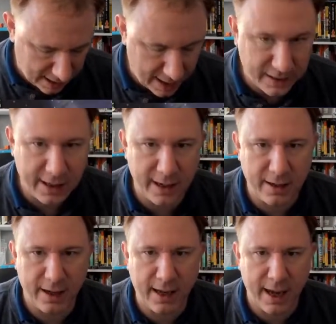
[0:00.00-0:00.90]
And
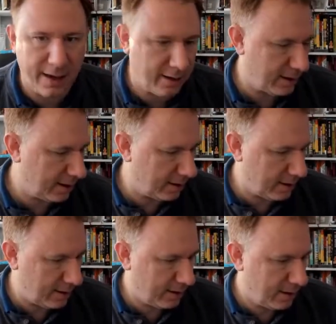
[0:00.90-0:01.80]
then again, there
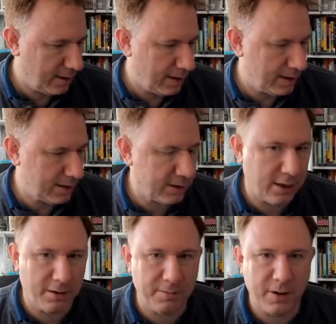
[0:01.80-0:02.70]
are
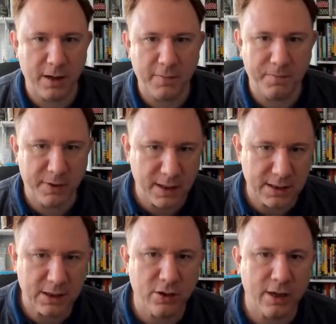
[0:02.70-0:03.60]
some
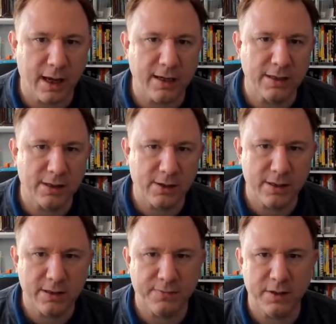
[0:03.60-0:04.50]
things to look at
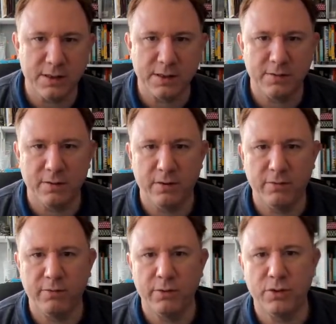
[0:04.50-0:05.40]
inside of this
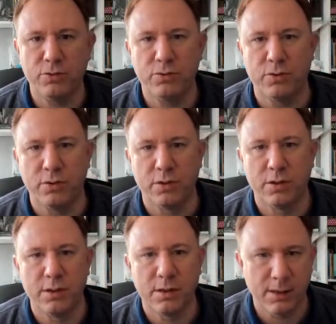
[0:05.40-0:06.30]
door.
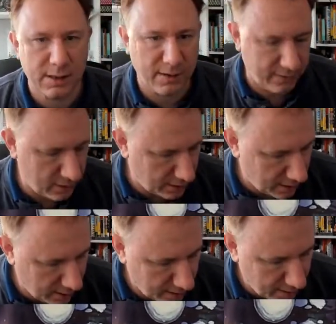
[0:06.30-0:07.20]
Let's have a look
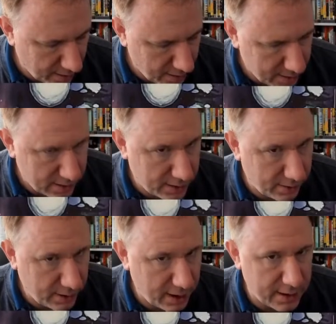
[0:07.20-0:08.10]
here.
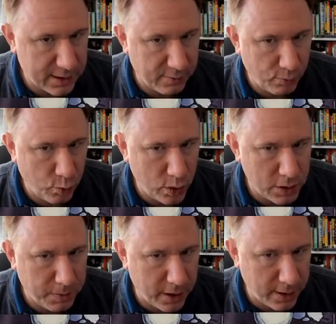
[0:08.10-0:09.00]
So there is some
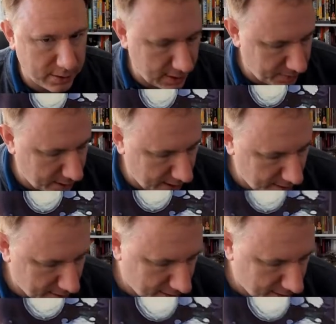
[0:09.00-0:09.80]
wood piled up there.